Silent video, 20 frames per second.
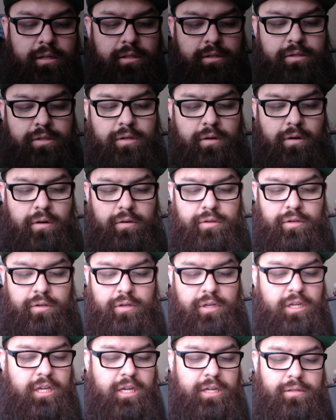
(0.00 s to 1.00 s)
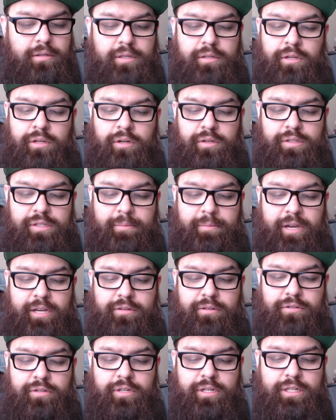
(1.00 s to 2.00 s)
So you could get, you know, some
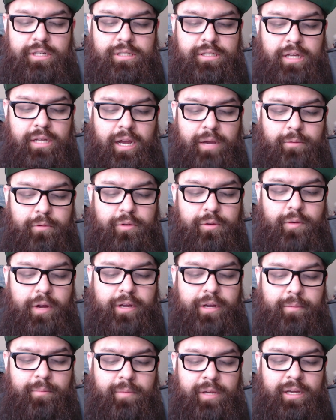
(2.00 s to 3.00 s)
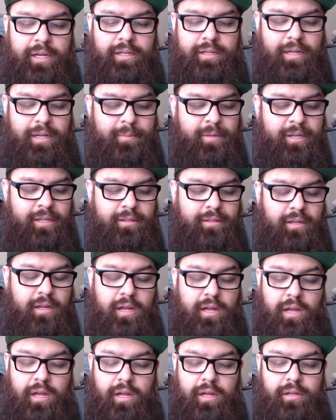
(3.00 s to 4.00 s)
extras. I would recommend, I mean,
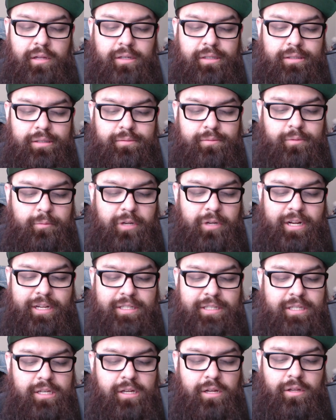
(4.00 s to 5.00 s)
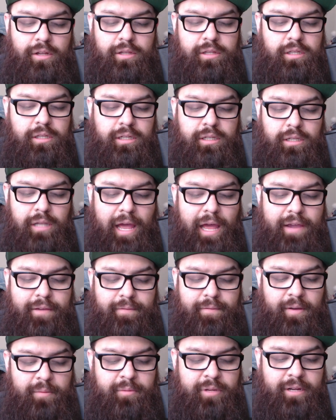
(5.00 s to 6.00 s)
from what I can tell, the
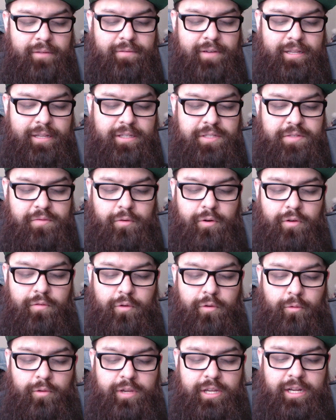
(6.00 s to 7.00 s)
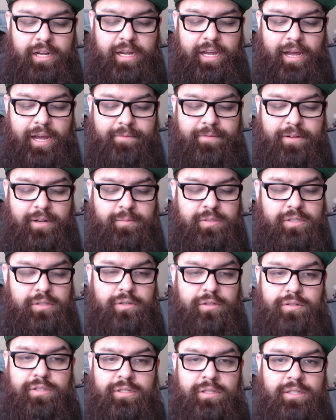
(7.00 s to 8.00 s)
life, I mean, I've had this for over a week and a half and I'm still
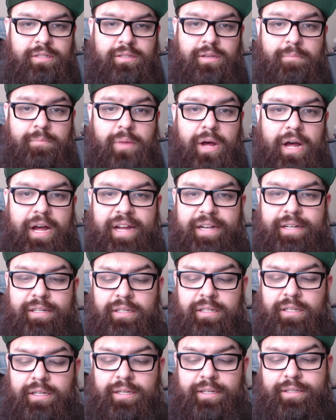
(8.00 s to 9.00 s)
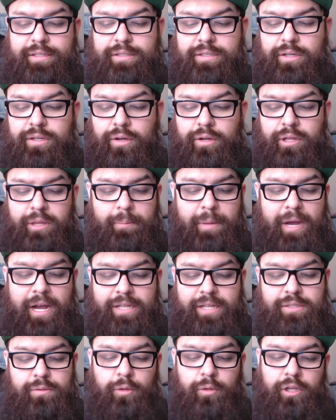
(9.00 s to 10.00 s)
using the same pod. So the
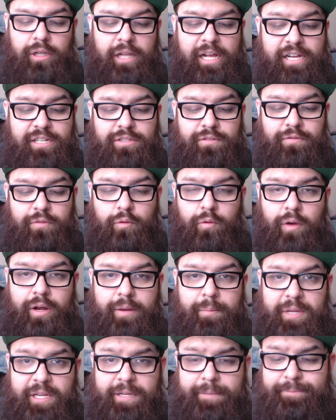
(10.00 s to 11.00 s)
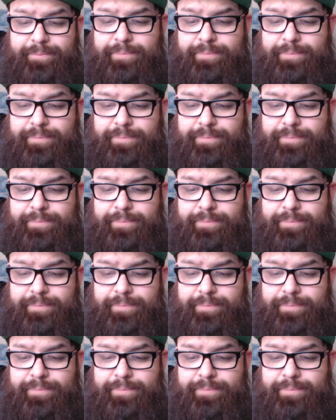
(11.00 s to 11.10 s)
pods will last you for quite a bit.